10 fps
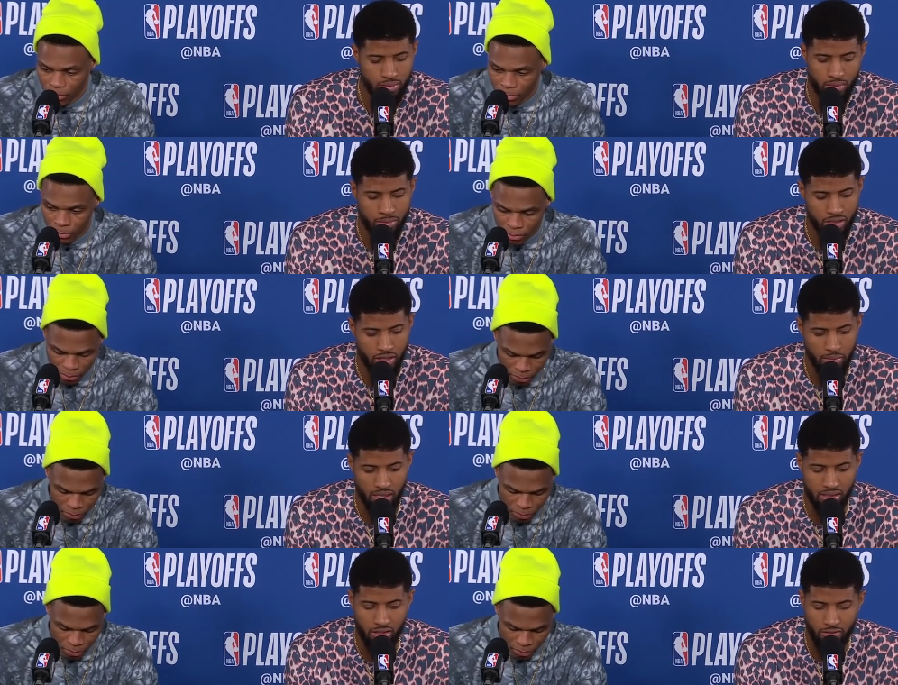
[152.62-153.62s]
Speaker 1: I'm just getting
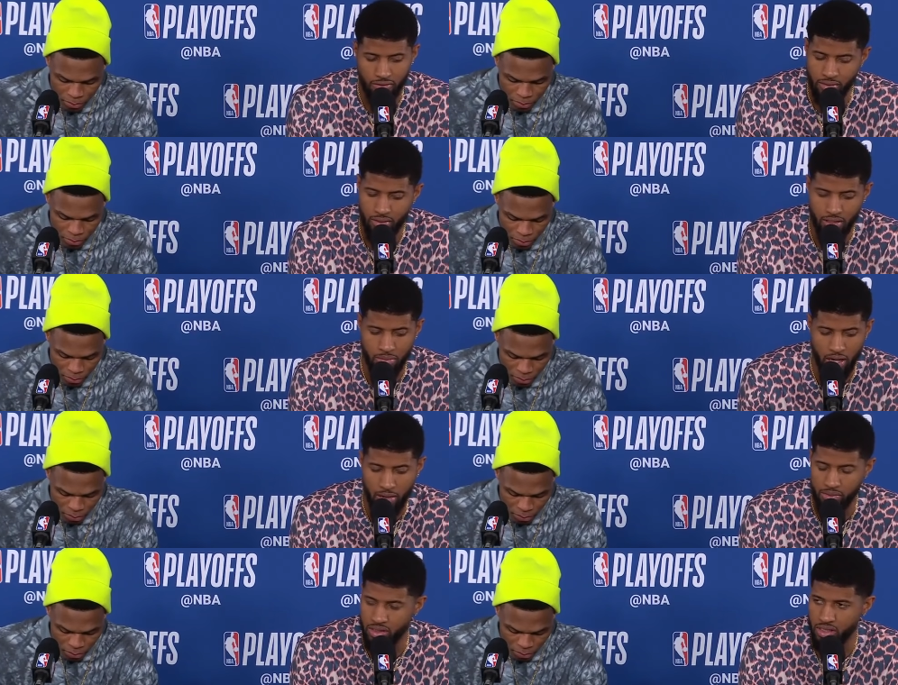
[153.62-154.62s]
myself in, in bad
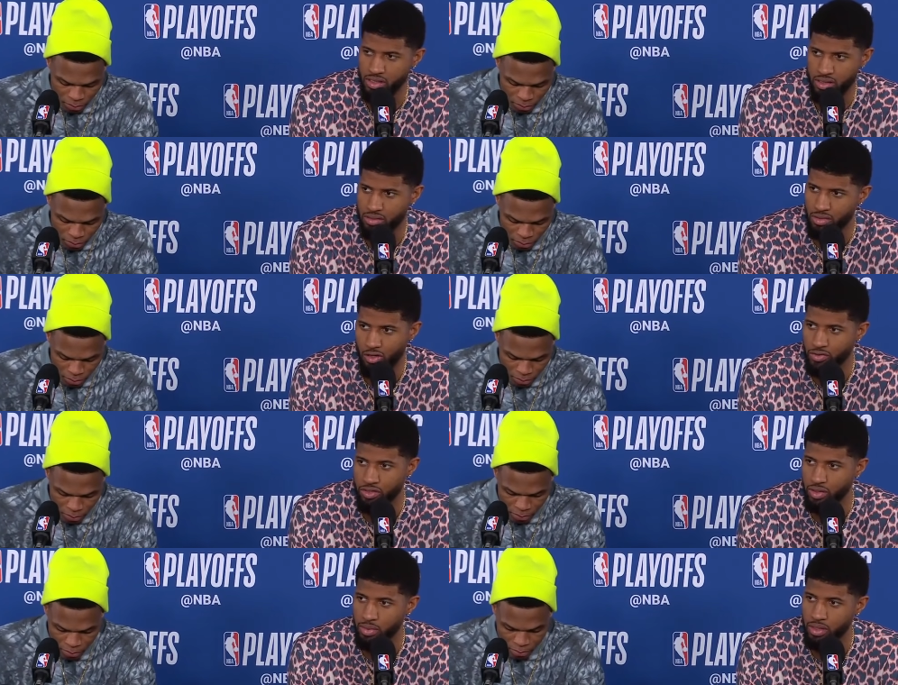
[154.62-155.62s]
position and over
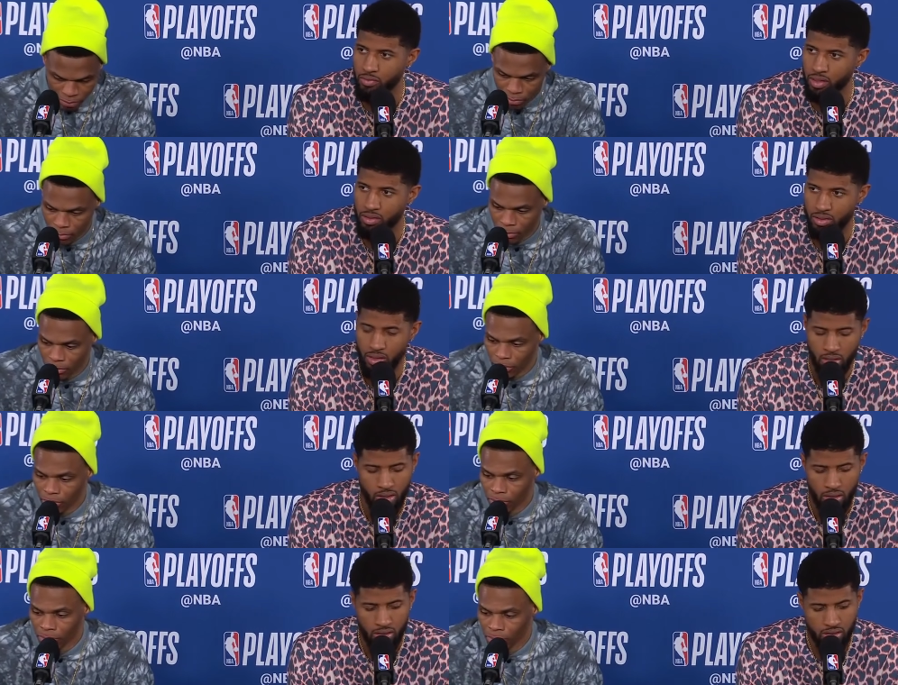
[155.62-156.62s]
dribbling. When
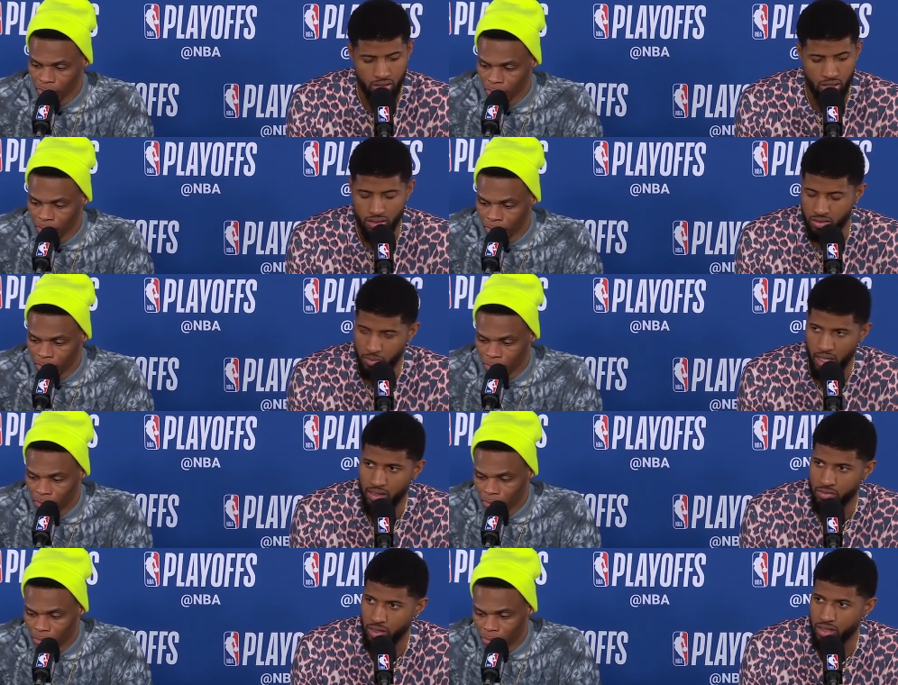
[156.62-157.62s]
just get to
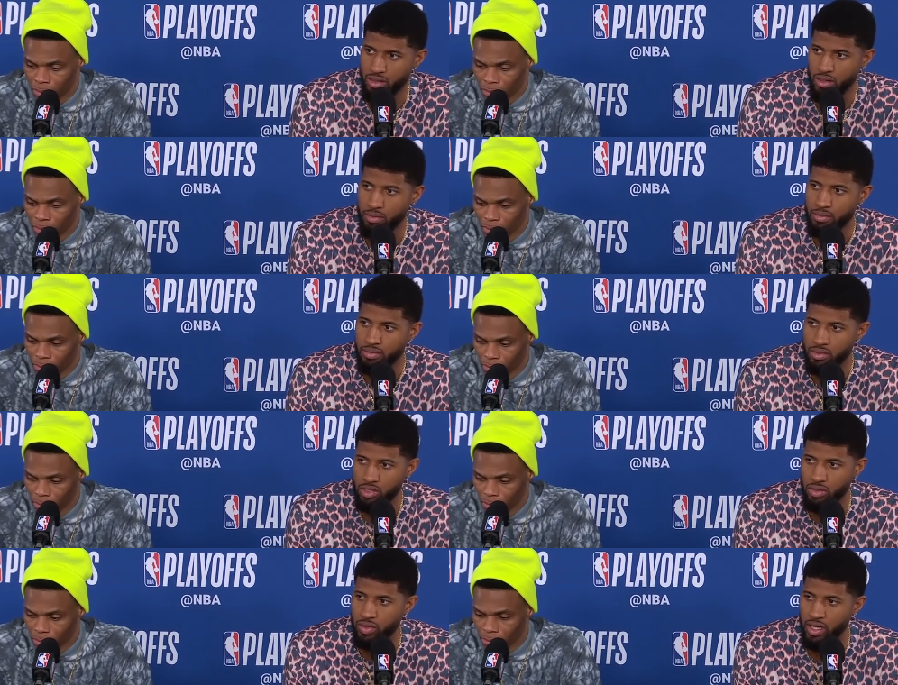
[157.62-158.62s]
spots, raise up,
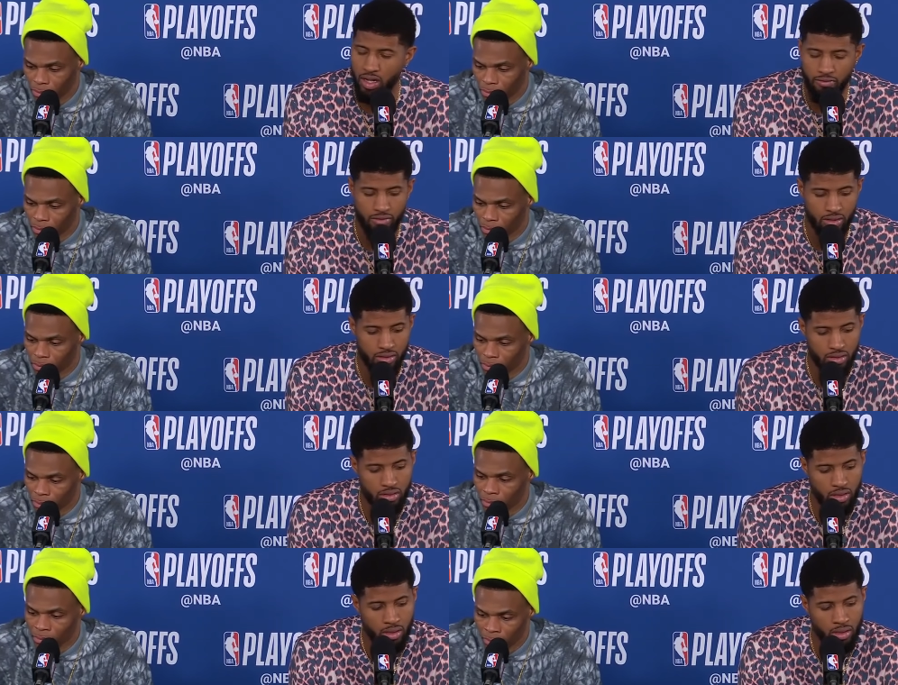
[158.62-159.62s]
shoot it with confidence.
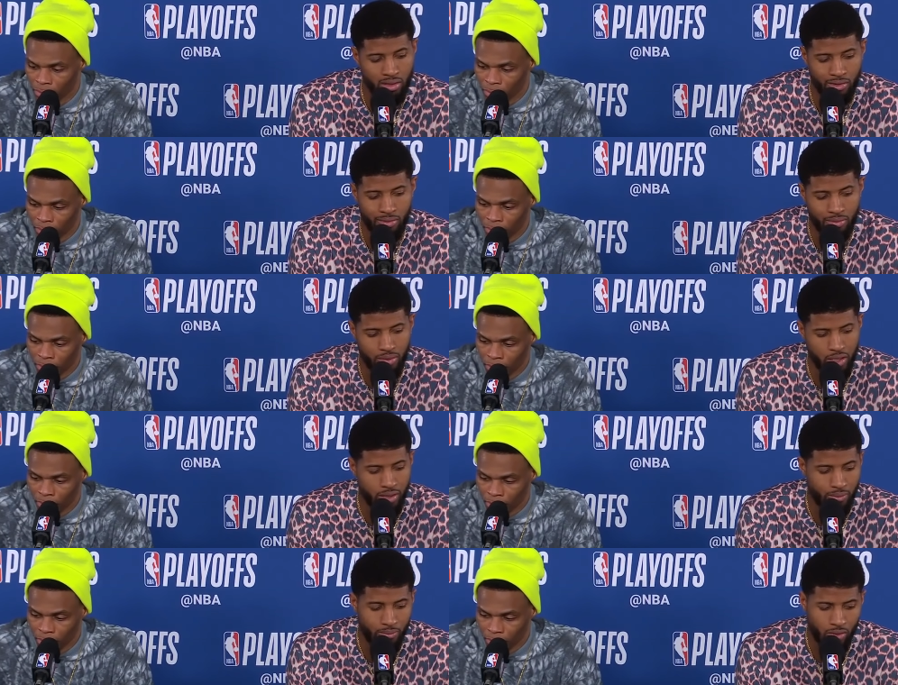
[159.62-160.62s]
Um, but
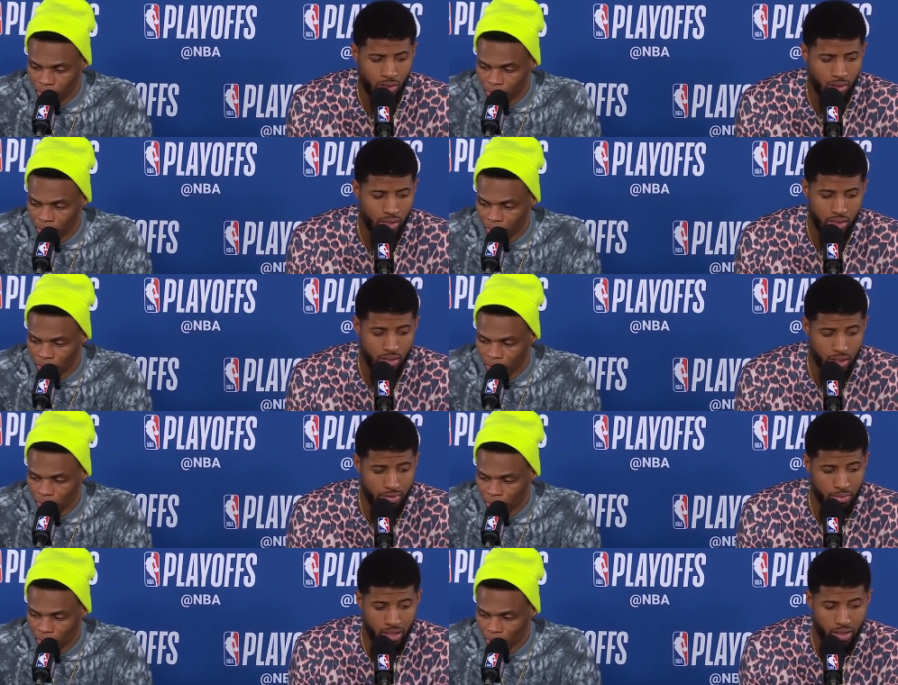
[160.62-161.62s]
you know, I, that was
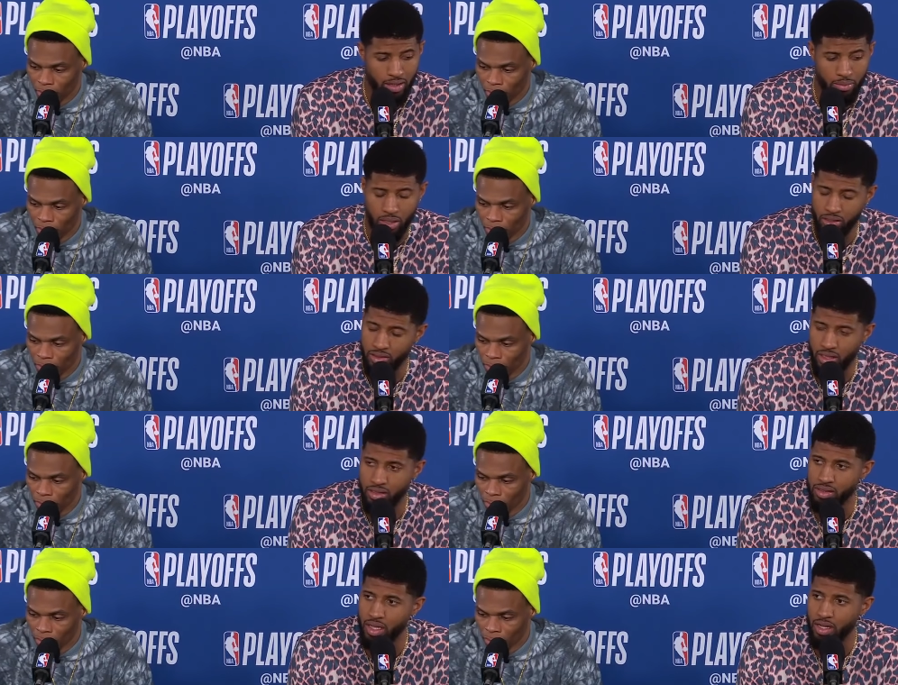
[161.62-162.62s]
my game plan: try to
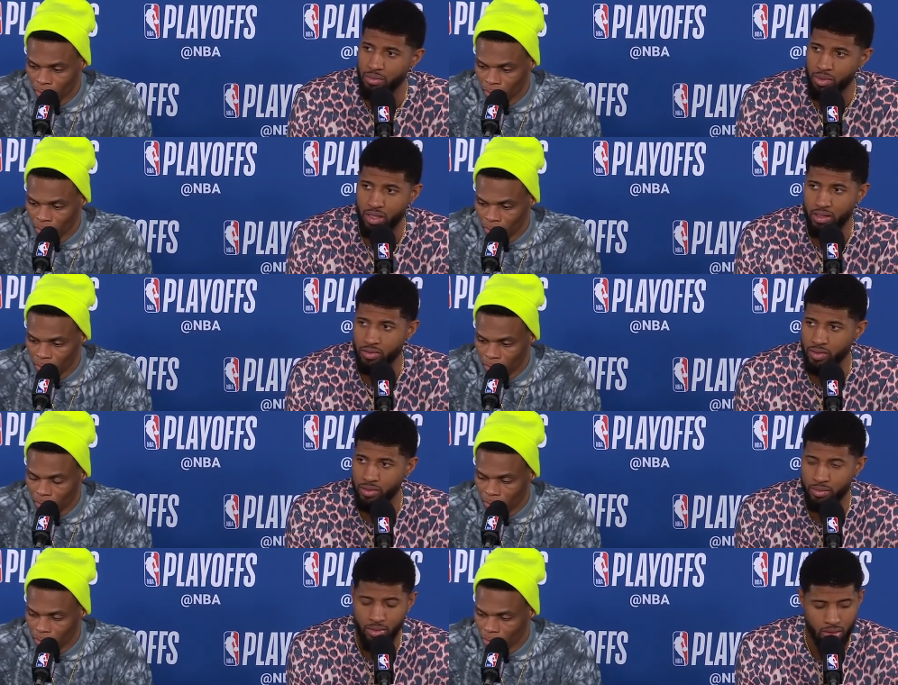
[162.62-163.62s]
attack, play at the
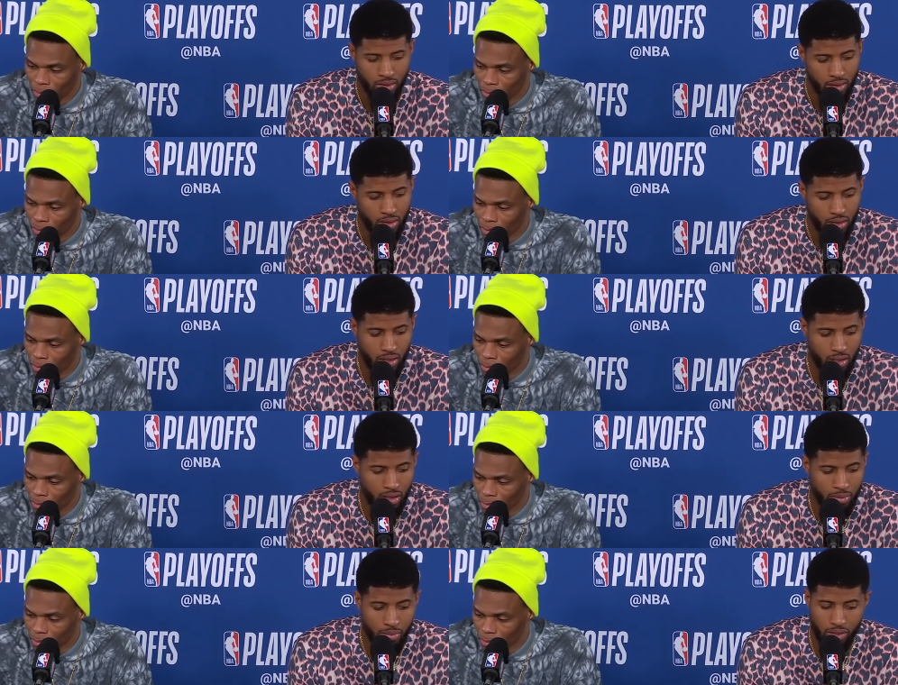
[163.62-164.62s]
rim,
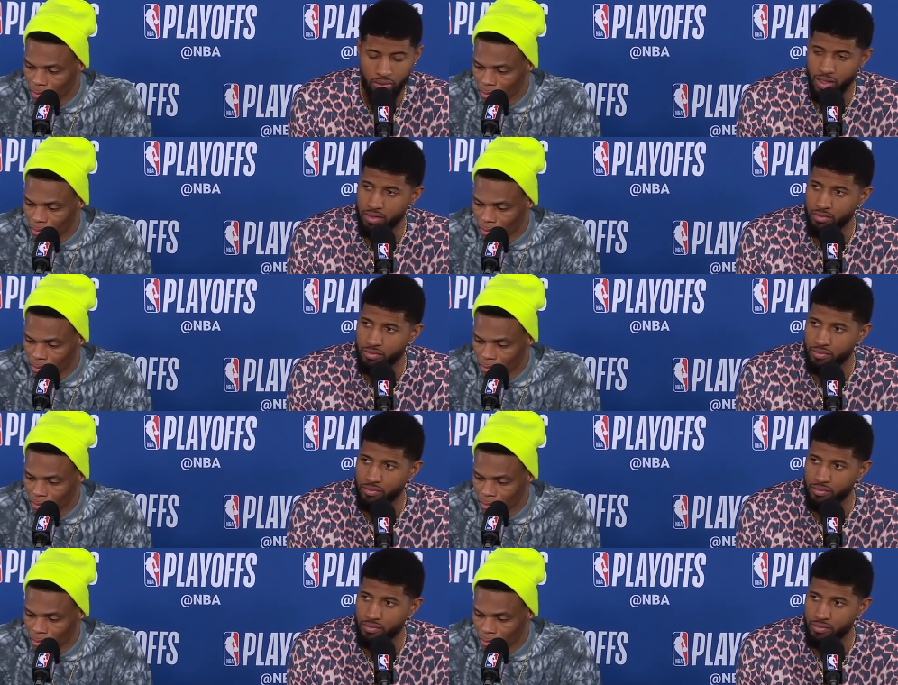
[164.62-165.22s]
um, and be aggressive.